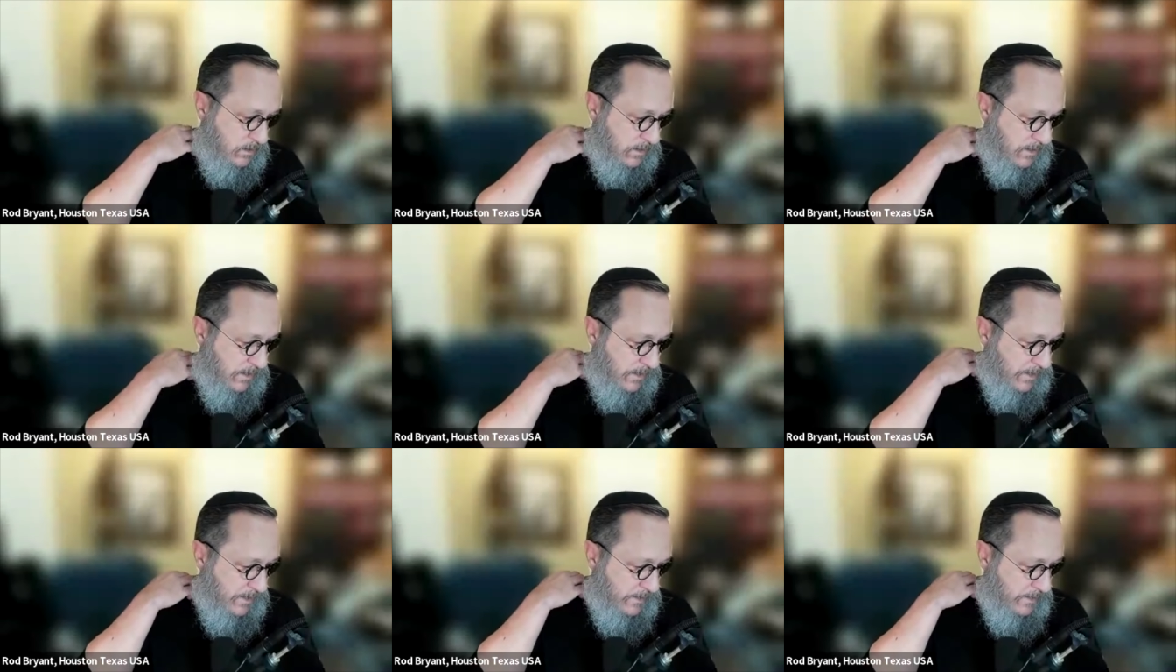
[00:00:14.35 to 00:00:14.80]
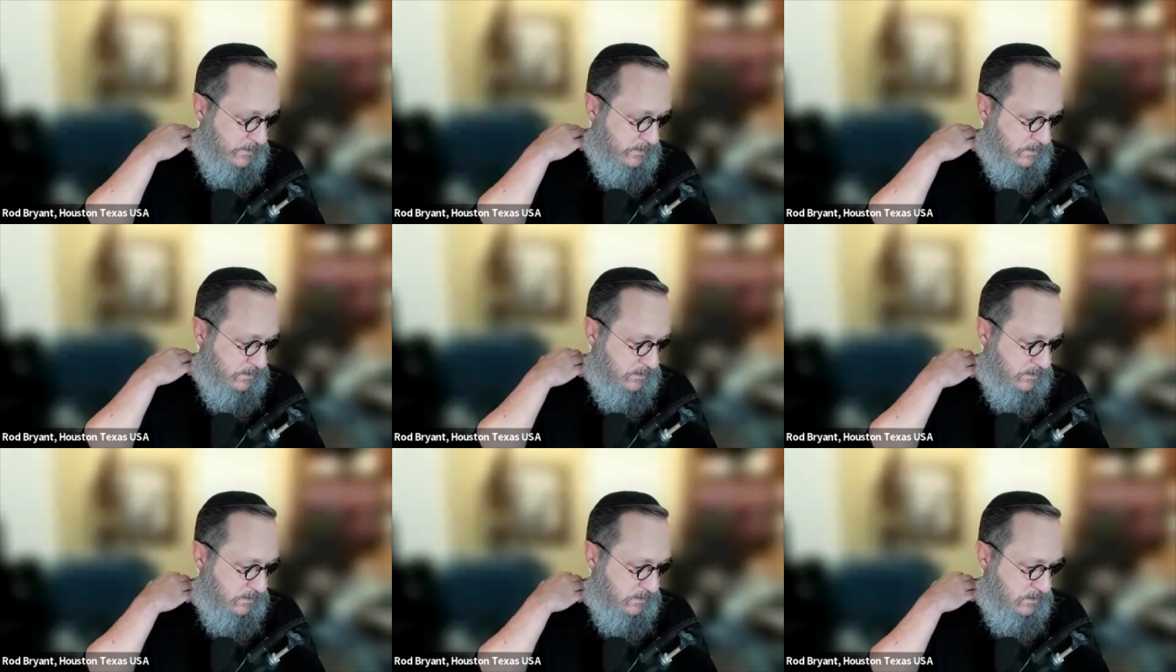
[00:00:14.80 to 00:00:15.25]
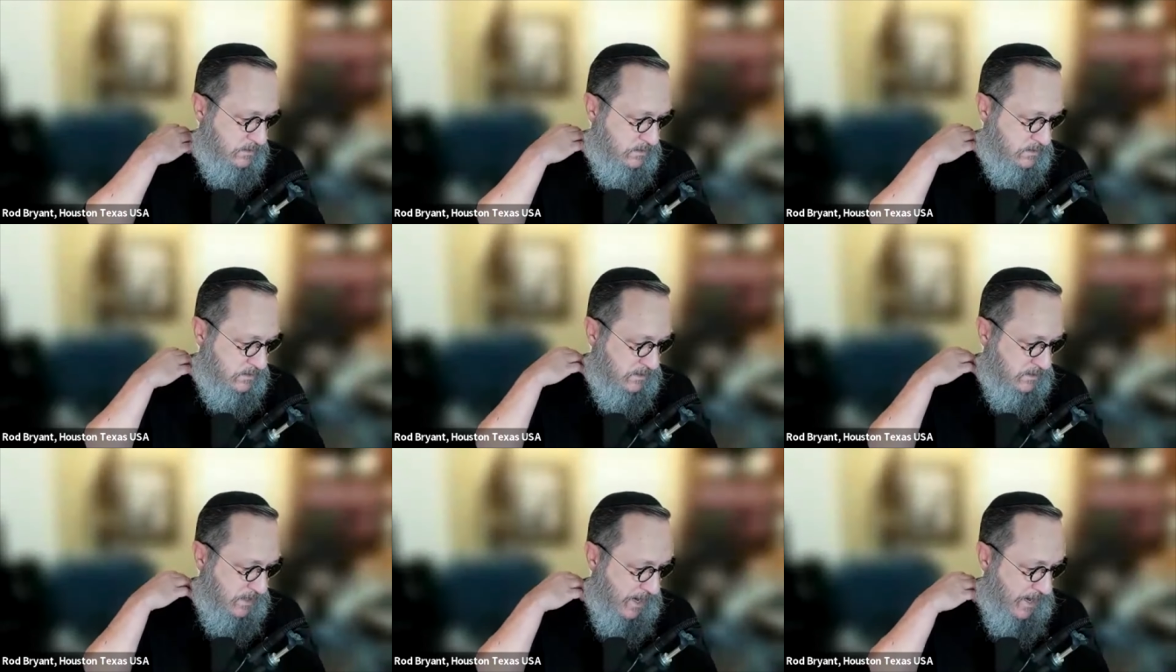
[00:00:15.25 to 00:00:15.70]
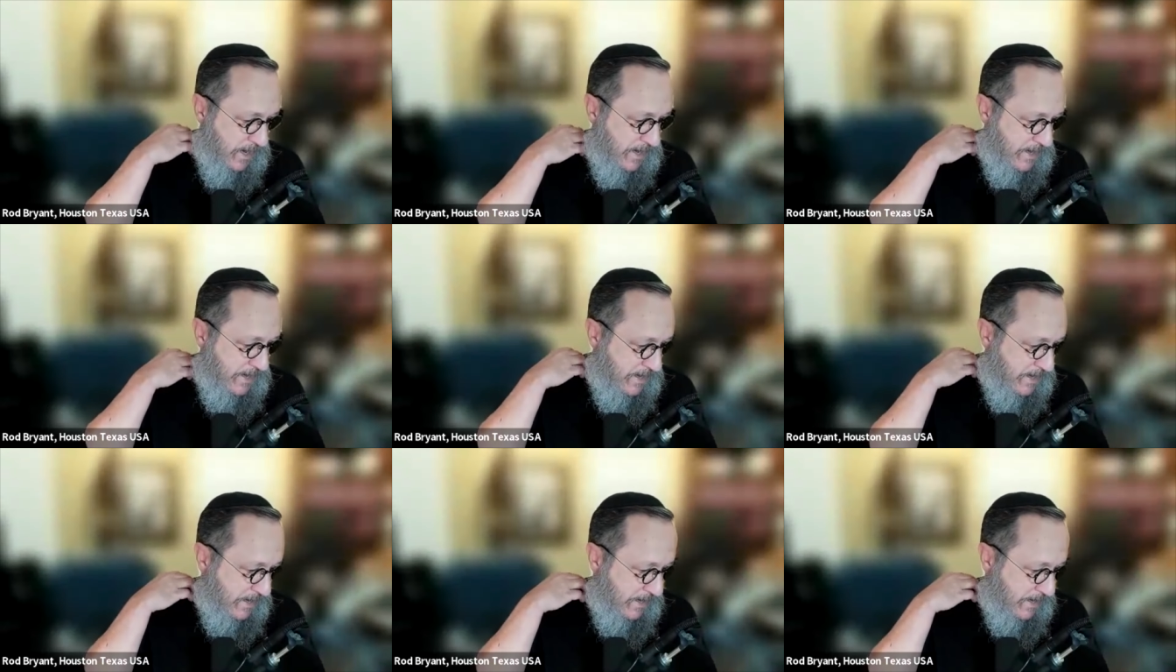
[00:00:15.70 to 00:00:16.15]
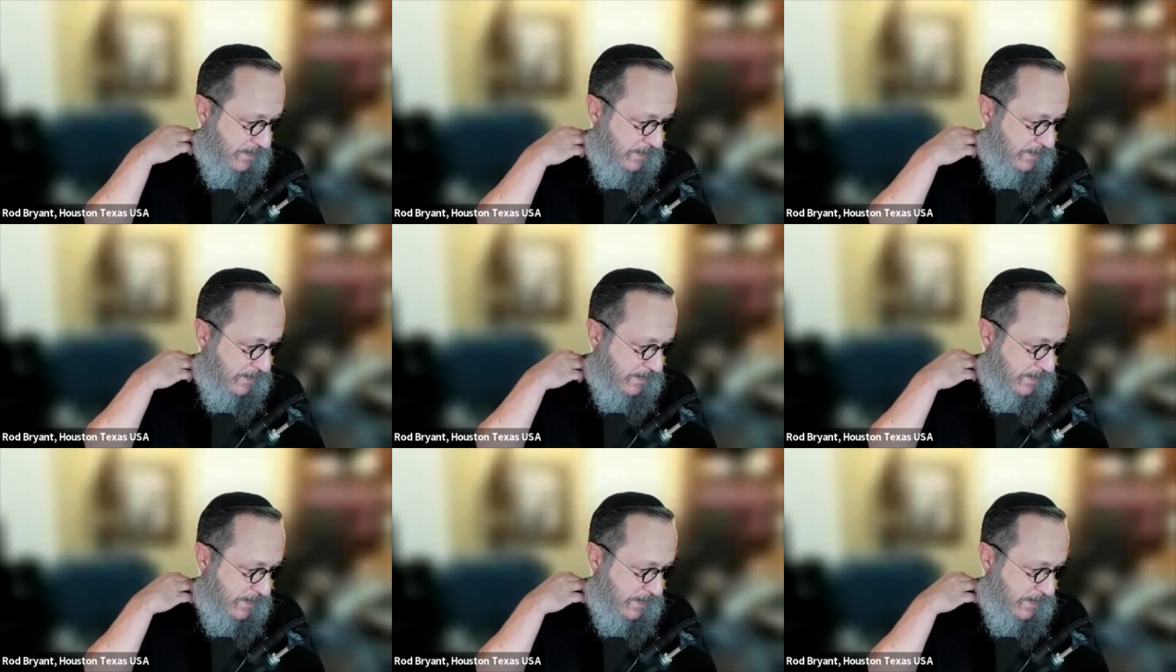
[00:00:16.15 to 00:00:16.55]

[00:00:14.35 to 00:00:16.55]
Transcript: And today, uh,